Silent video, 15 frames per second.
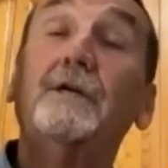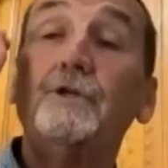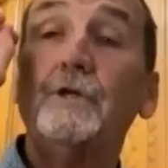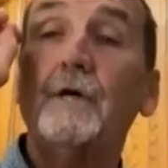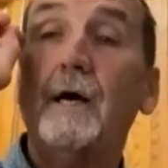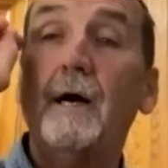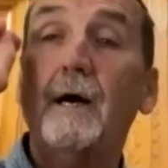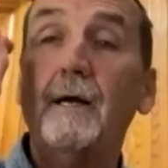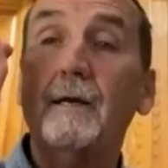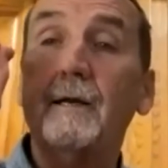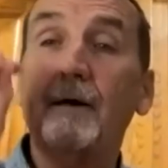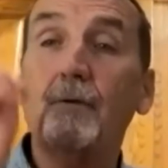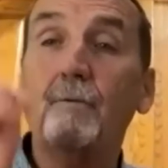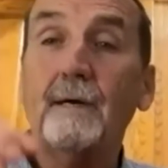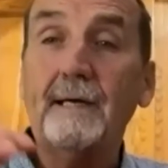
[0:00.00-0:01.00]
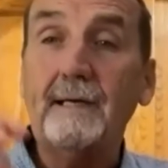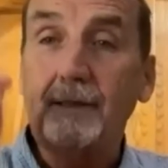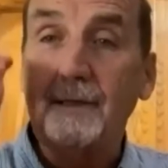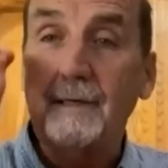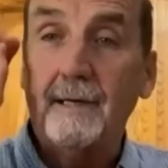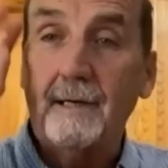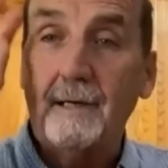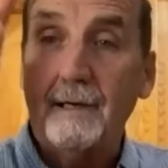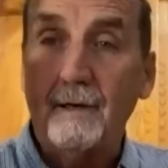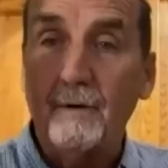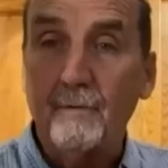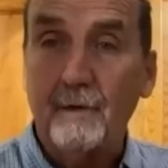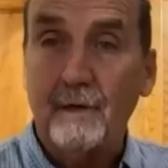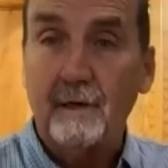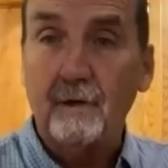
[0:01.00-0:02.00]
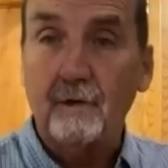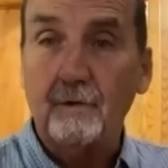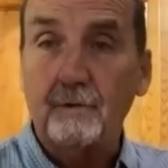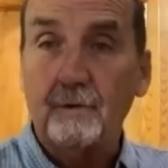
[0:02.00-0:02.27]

shot, I winged it and it went,